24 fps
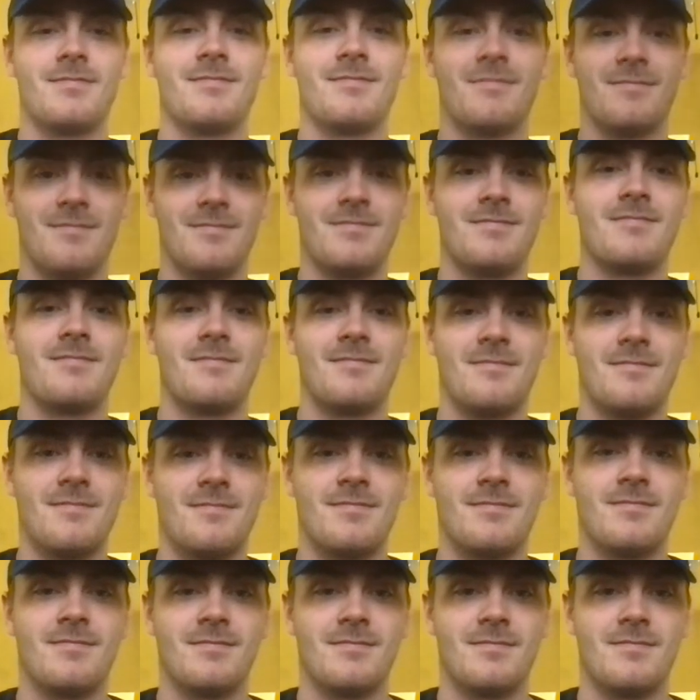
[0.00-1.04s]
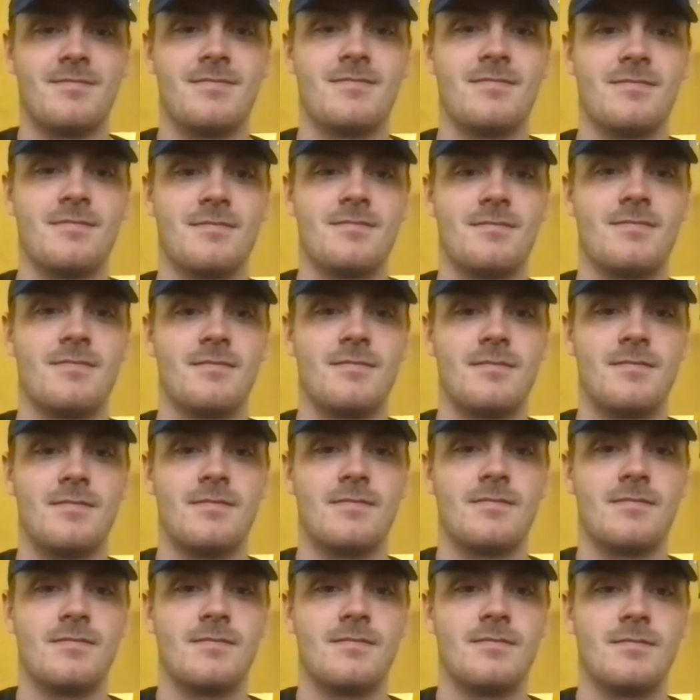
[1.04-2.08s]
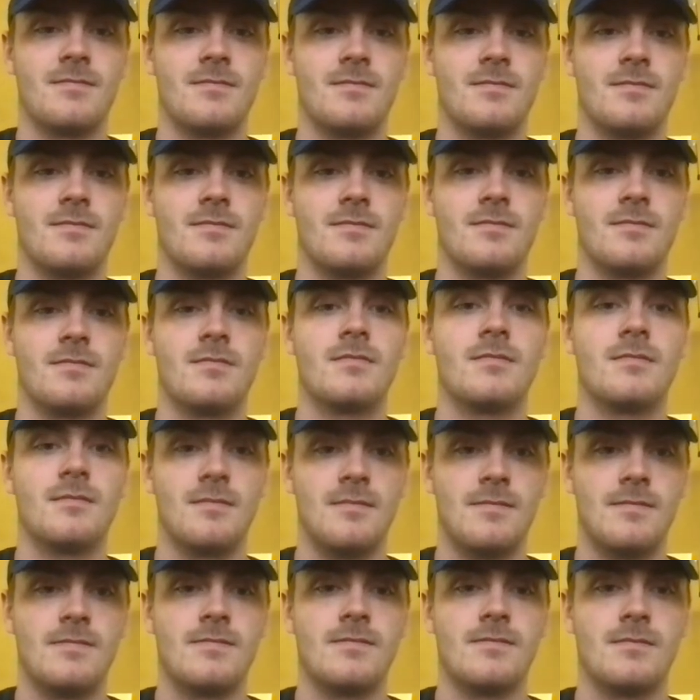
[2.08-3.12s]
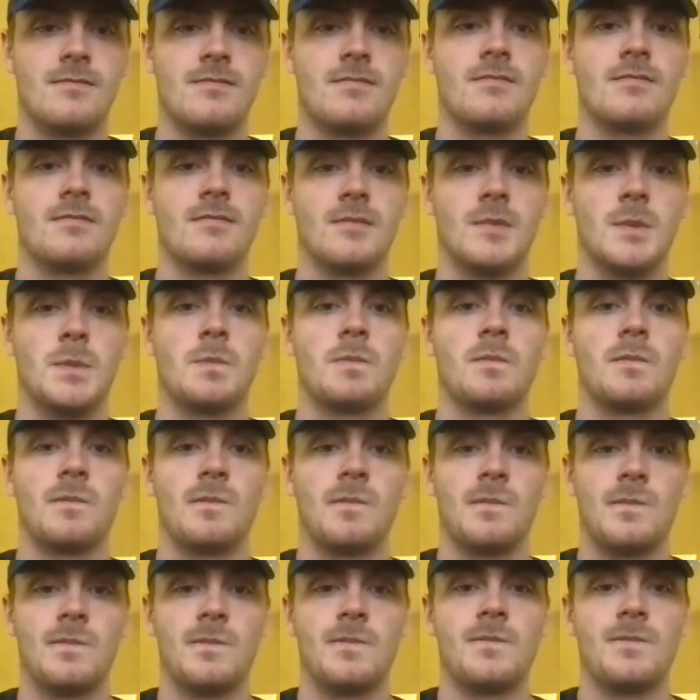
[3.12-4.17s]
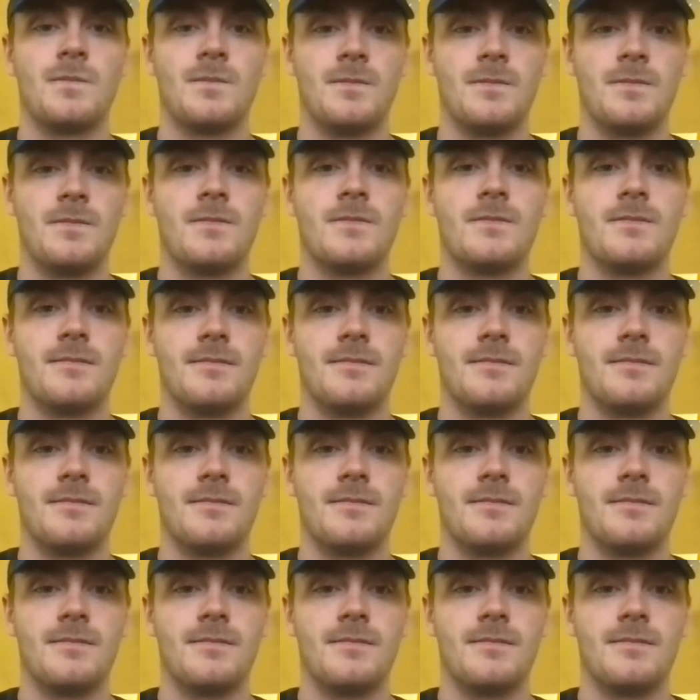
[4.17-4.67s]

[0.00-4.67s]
No words are spoken by the person on screen.